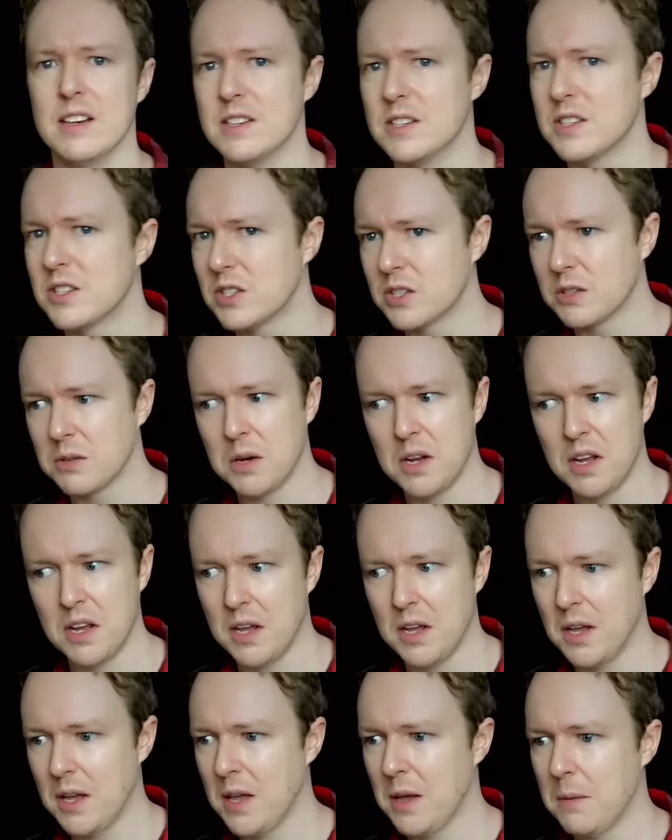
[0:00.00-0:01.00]
and
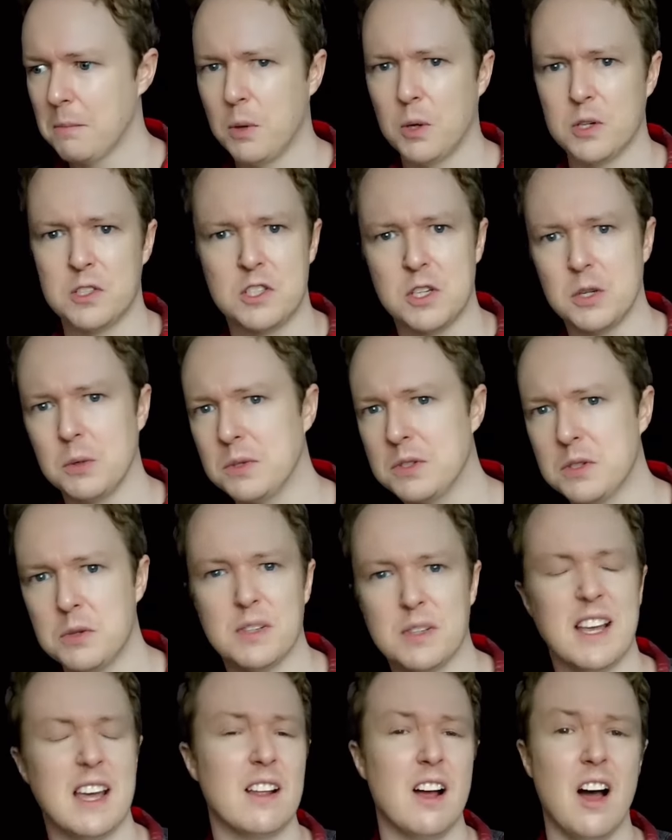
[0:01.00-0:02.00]
put two and
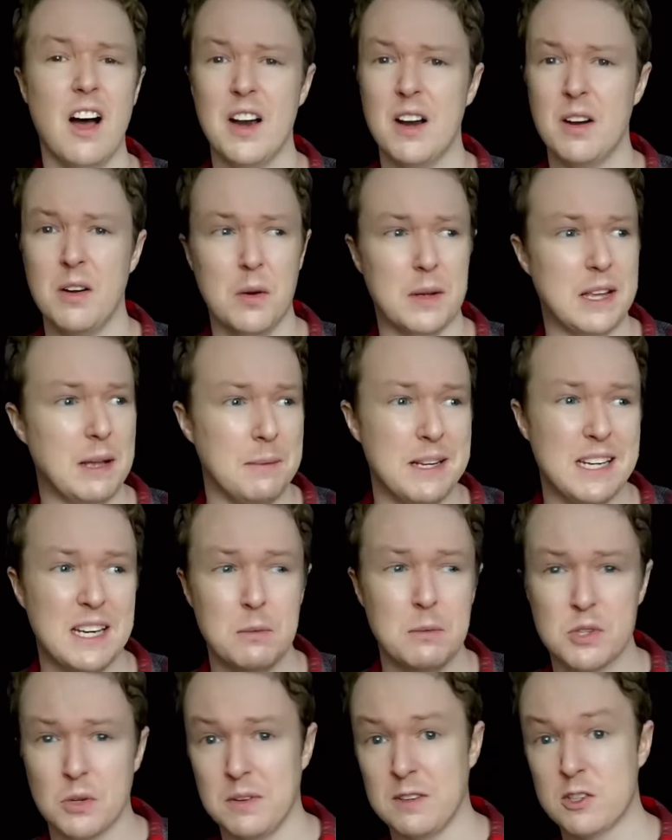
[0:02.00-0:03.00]
two together. I don't know. I mean,
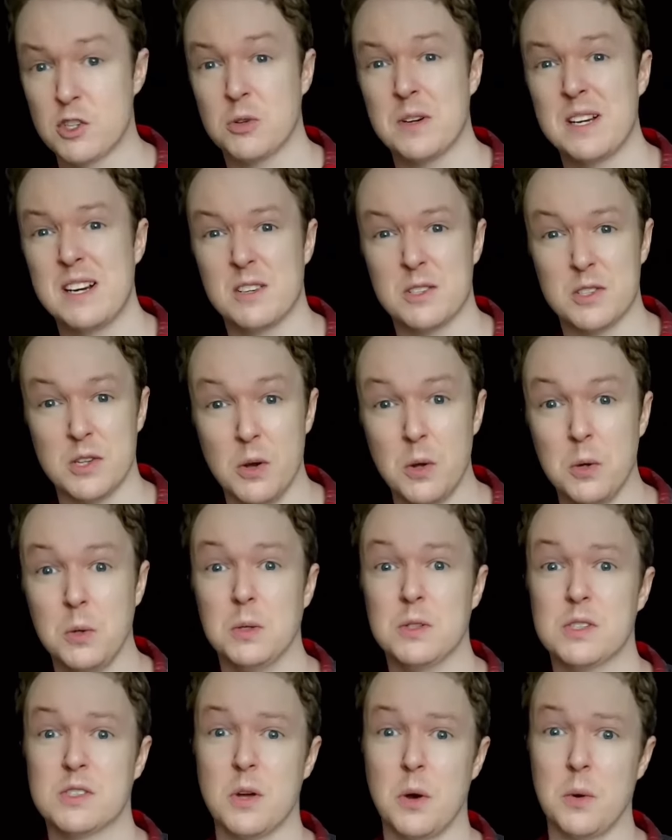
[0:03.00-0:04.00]
he was only three years
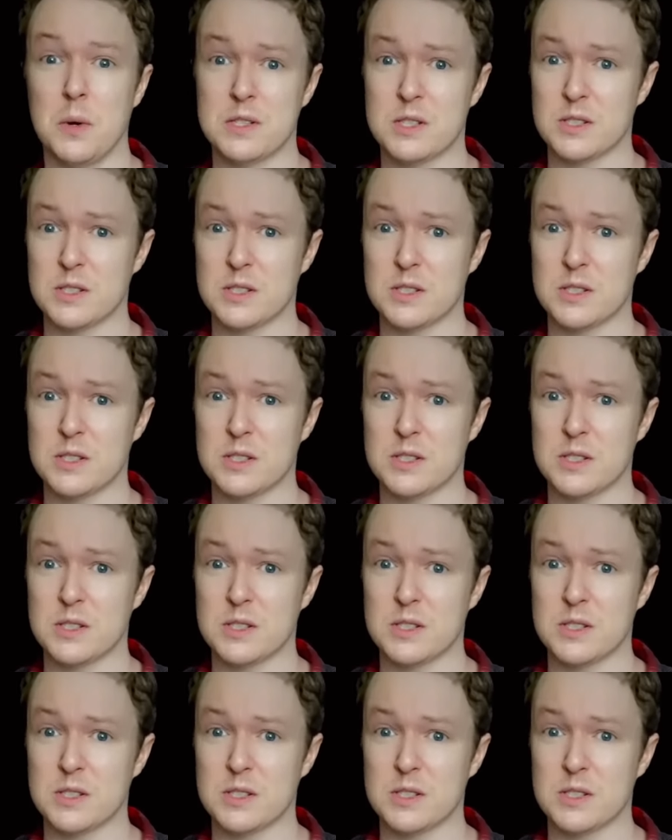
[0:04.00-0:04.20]
old, so